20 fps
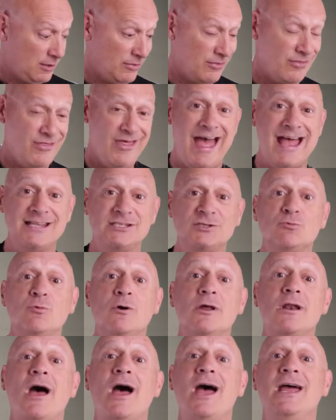That's
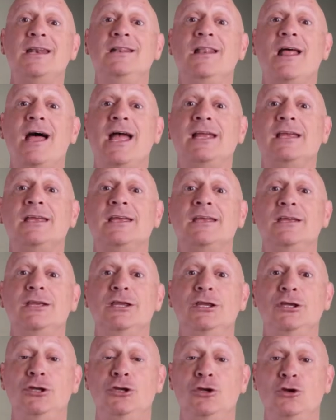what I'd like
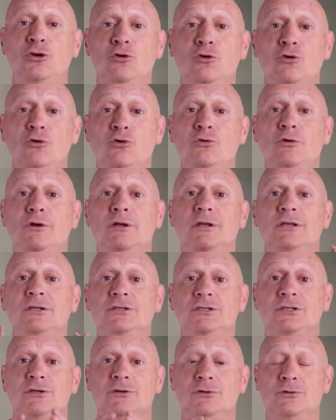you
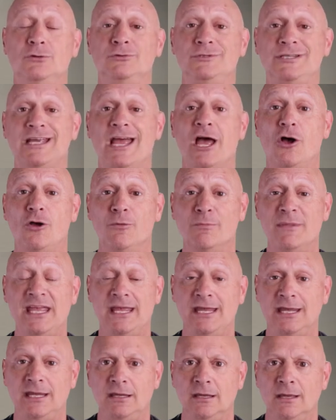to tell
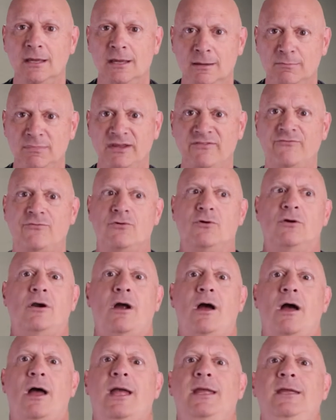me
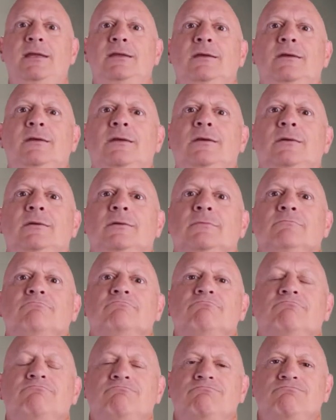before I
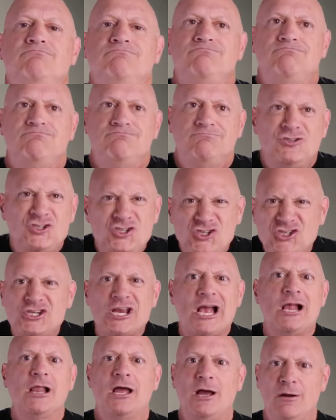
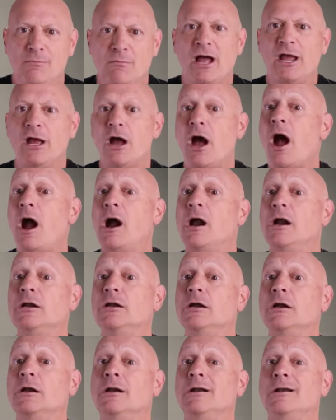shell out my
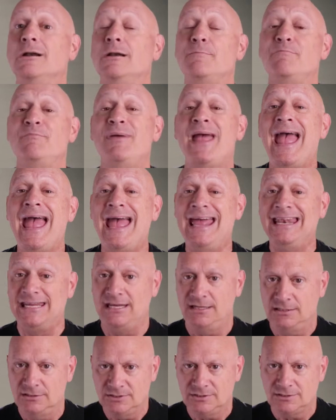hard earned
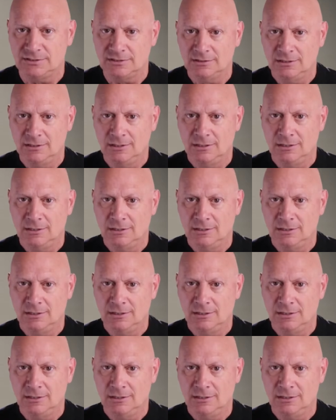pennies